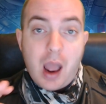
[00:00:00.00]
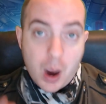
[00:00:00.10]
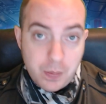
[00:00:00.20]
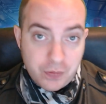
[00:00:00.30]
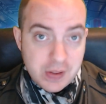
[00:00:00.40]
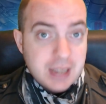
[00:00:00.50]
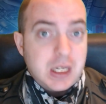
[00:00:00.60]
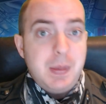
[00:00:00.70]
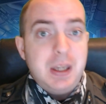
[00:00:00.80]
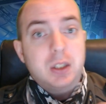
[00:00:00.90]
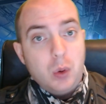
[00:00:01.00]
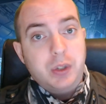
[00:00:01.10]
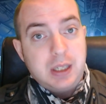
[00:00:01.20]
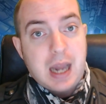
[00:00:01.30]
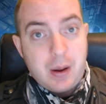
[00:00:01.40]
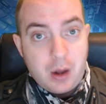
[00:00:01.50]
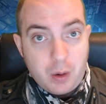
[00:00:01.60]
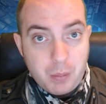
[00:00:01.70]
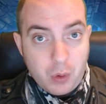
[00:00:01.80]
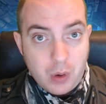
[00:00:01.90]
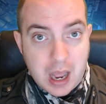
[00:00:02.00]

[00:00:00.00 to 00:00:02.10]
Hopefully that's going to be sorted out a lot more,